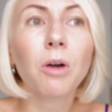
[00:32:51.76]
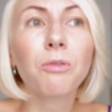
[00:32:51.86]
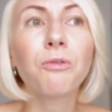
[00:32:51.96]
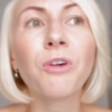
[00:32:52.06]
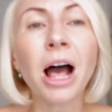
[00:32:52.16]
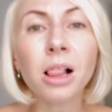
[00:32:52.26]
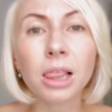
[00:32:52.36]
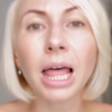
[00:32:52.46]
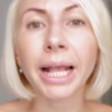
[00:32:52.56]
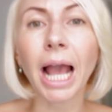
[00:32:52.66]

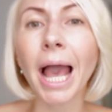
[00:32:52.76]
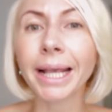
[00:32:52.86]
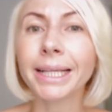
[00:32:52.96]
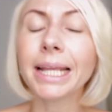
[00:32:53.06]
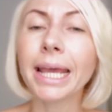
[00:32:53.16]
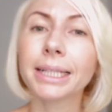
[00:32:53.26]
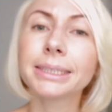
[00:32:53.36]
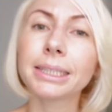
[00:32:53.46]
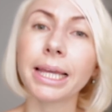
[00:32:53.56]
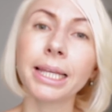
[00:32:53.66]
felt like I can
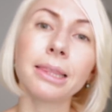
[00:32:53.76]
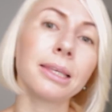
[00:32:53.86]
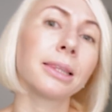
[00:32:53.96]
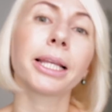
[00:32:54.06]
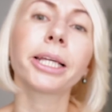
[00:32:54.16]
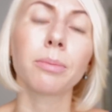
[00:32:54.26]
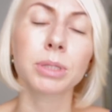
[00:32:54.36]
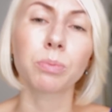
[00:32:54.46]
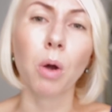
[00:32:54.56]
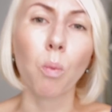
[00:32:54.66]
handle anything that
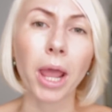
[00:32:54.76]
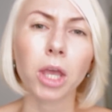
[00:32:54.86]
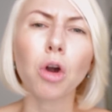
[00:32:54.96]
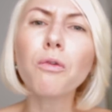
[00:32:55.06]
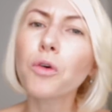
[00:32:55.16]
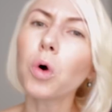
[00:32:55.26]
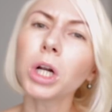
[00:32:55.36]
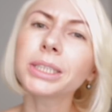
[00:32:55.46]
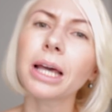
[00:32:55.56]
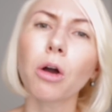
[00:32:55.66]
comes my way. Of
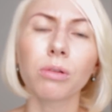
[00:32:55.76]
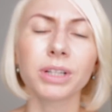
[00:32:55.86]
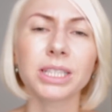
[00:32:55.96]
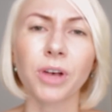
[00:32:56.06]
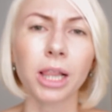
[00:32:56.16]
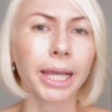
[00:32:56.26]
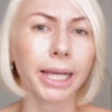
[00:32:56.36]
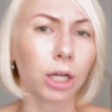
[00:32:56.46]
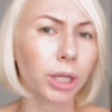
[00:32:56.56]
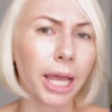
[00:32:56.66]
course, I always felt
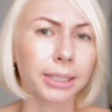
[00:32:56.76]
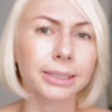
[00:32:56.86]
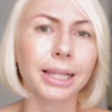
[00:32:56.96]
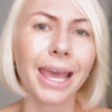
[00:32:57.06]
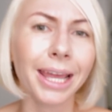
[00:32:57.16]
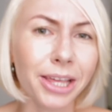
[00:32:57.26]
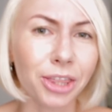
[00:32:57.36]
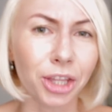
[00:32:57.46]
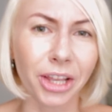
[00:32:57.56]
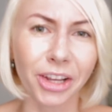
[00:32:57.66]
like I could handle
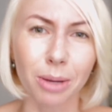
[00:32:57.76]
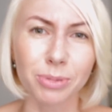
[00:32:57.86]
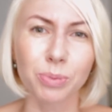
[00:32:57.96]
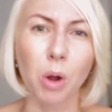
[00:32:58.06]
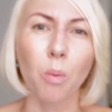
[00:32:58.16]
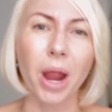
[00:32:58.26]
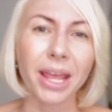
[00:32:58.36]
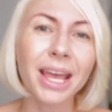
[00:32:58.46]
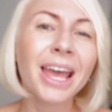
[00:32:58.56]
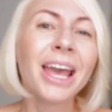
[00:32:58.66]
anything that comes my
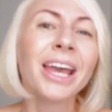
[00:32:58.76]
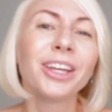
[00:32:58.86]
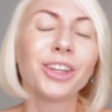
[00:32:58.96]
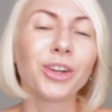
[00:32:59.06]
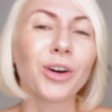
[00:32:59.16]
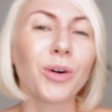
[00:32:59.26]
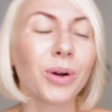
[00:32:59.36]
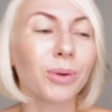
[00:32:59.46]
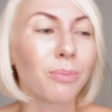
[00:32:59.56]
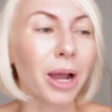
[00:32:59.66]
way. You
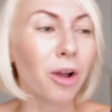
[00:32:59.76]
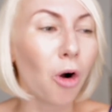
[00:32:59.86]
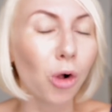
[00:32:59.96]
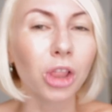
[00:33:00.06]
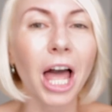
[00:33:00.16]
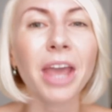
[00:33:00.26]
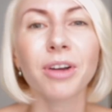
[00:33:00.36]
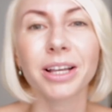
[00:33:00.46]
know, my whole life